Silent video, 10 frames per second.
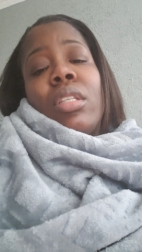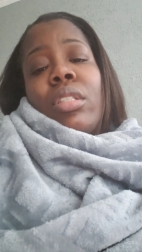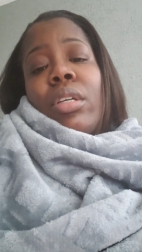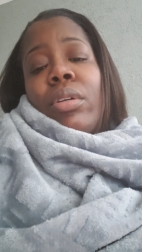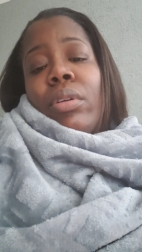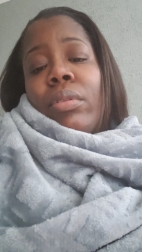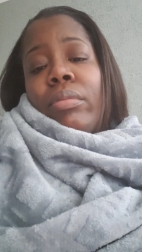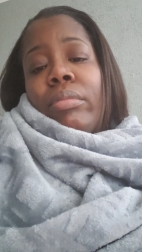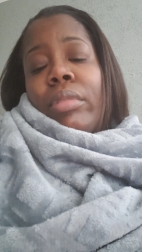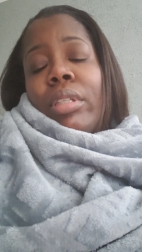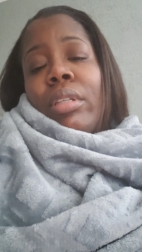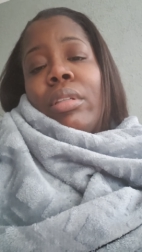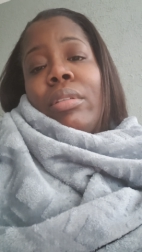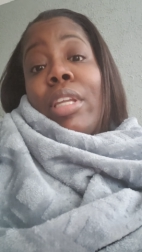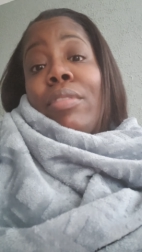So,
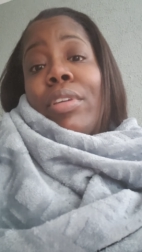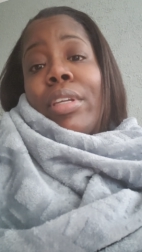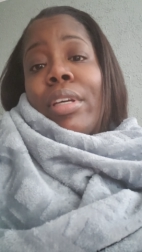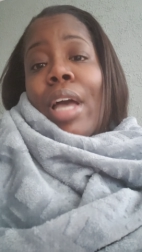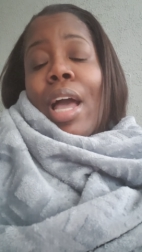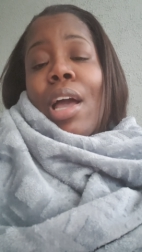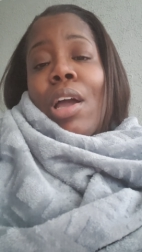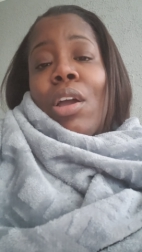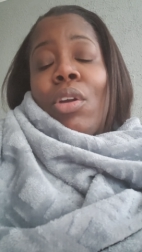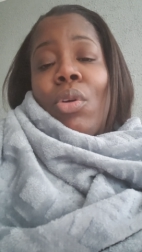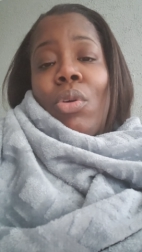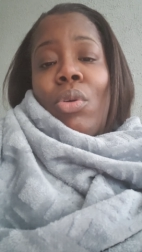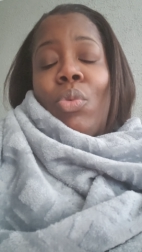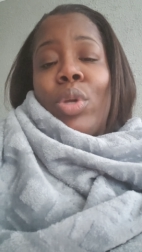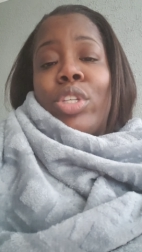Nivea, I
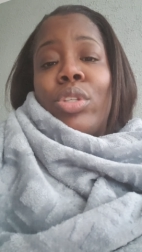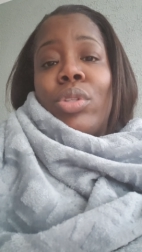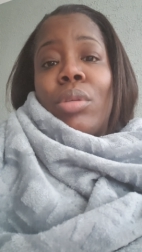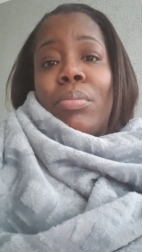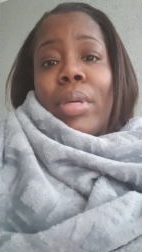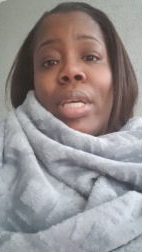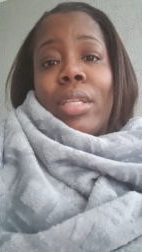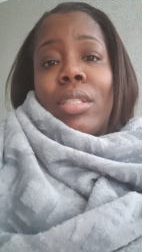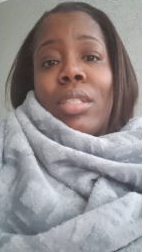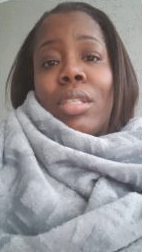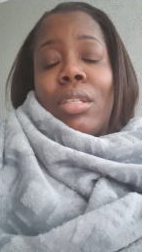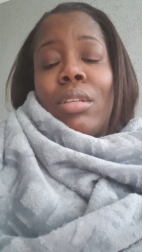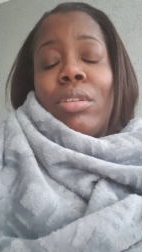wish you the best.